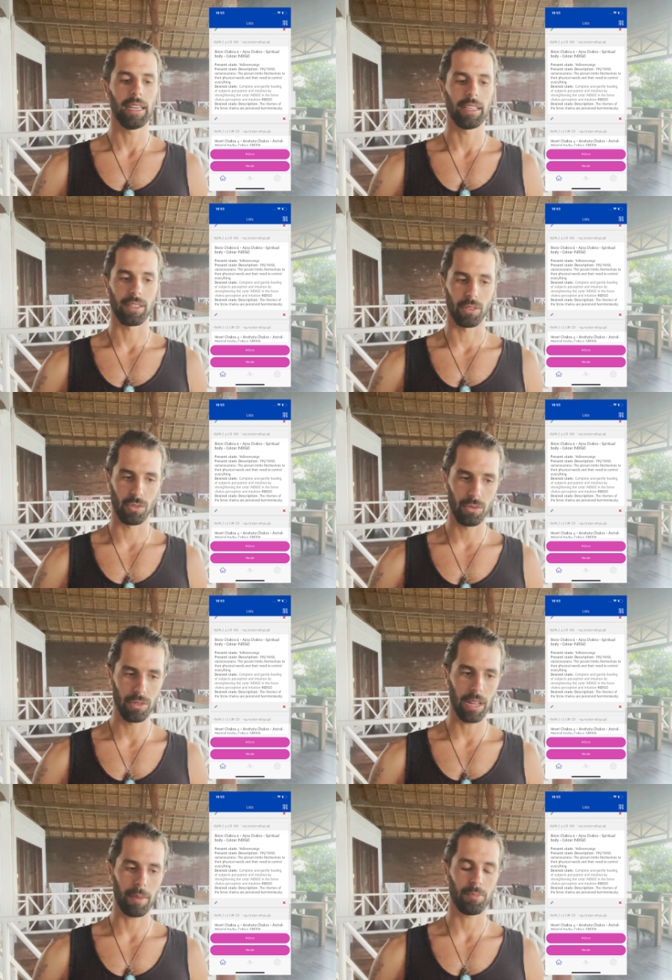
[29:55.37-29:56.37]
It's a
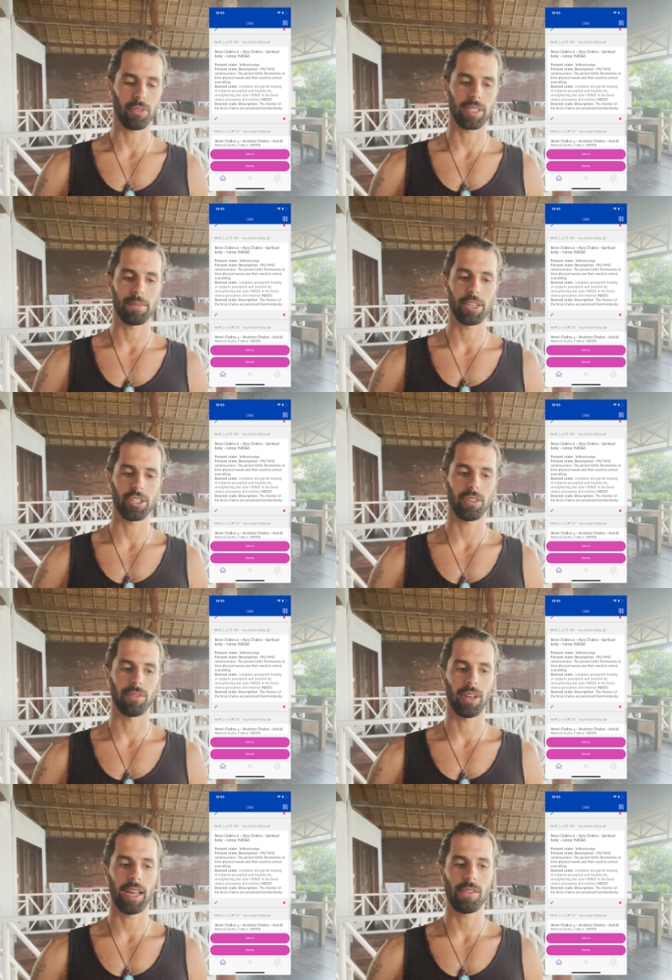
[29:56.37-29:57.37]
good approximation of
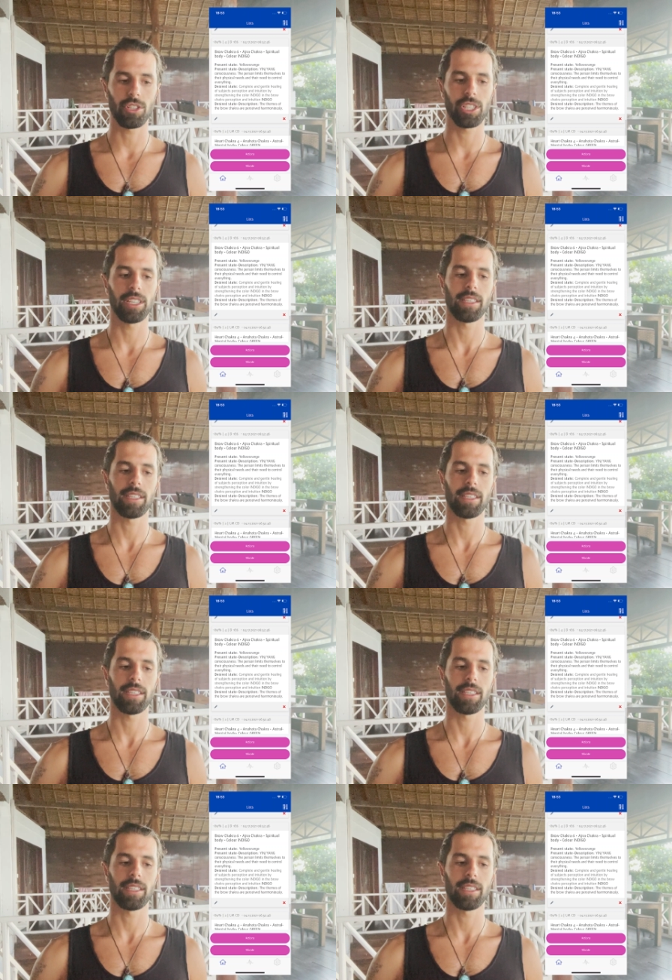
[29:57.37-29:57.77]
the energy.